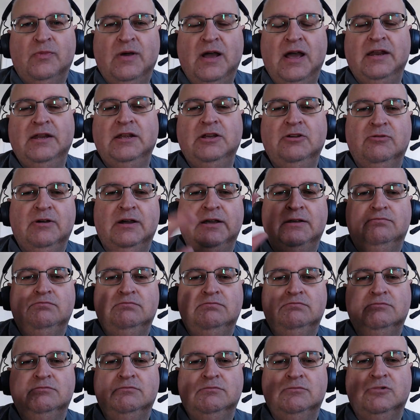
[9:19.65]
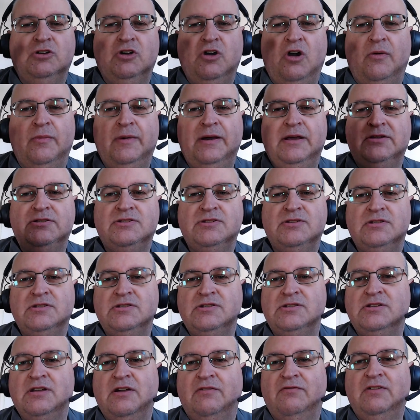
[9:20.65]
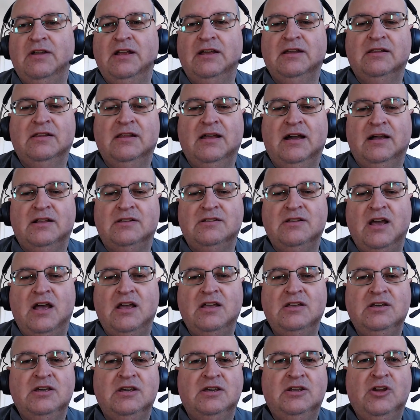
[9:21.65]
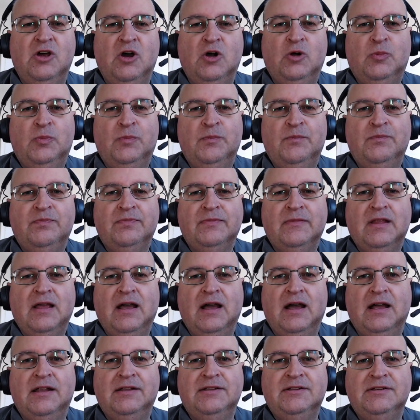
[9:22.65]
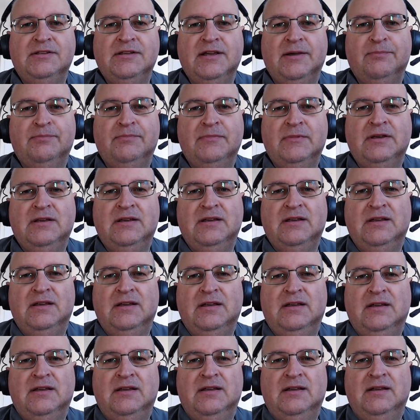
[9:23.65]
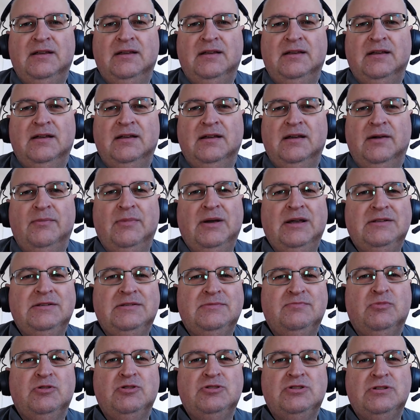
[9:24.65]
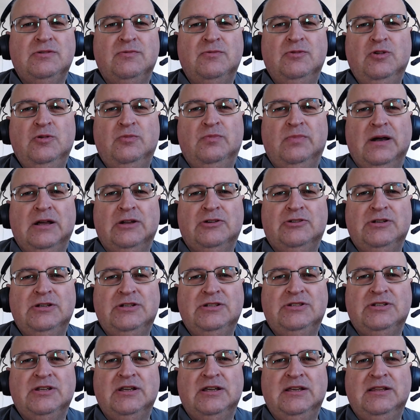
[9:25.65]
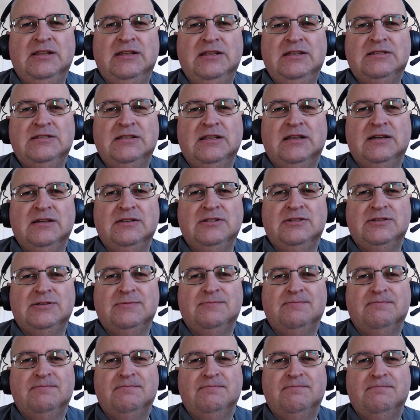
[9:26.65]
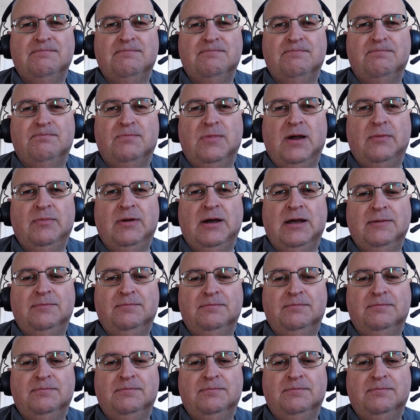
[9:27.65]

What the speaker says: Anyway, comments, stuff like that, you know. And I might put some new batteries in these lights. Bye-bye.